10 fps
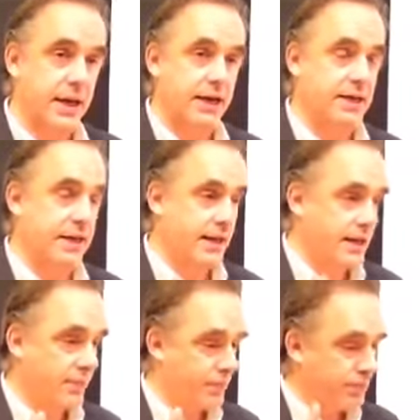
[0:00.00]
is
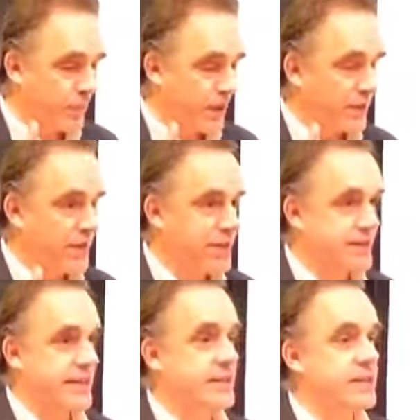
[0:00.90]
that the
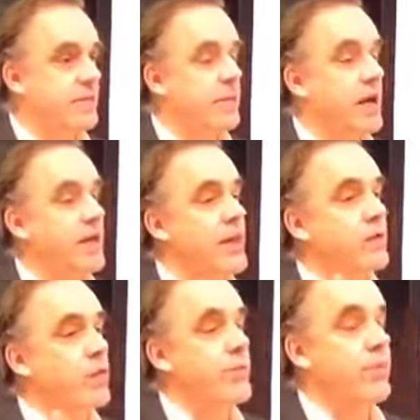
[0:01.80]
system that
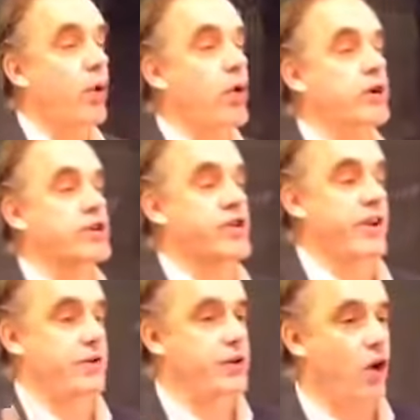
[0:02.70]
reports
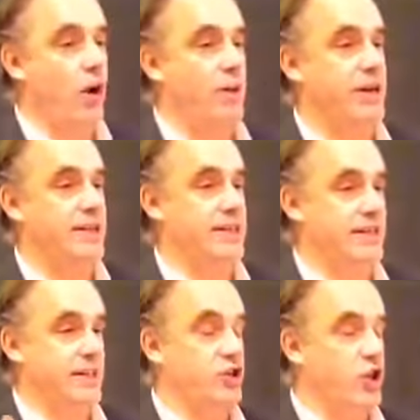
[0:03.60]
their dominance,
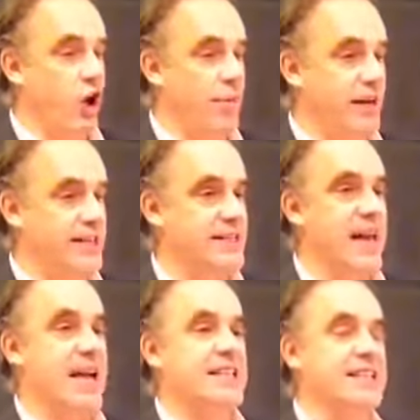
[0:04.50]
dominance
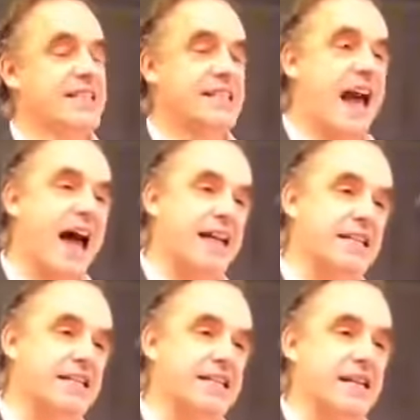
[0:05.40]

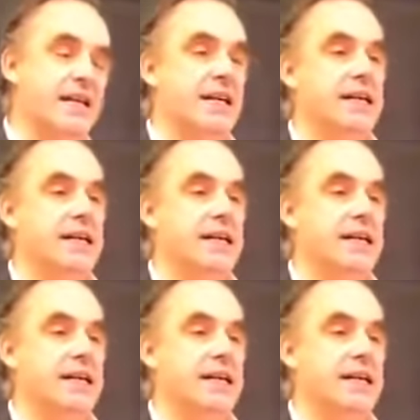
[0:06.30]
status